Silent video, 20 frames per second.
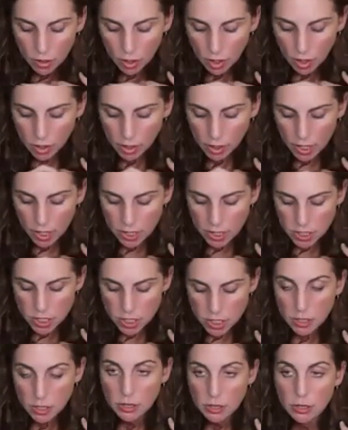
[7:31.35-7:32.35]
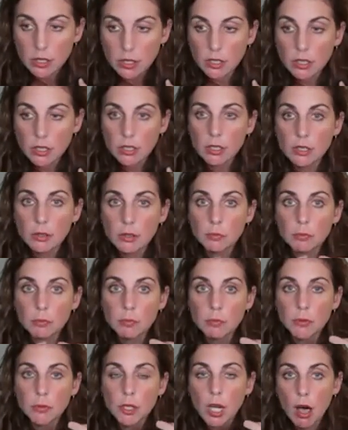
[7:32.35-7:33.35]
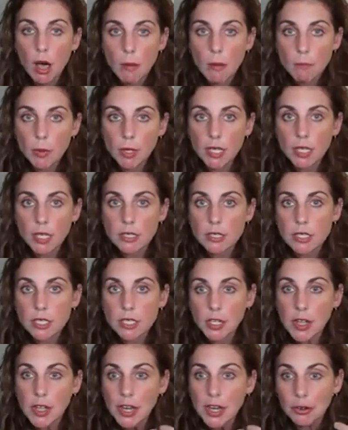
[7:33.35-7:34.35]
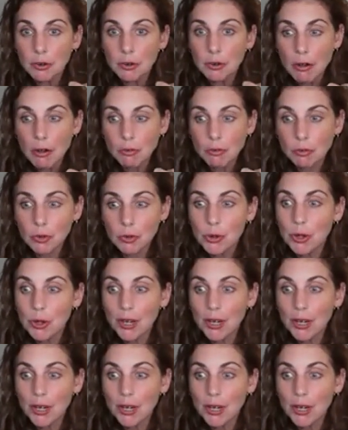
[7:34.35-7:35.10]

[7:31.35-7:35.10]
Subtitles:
And the company is still at a ground floor.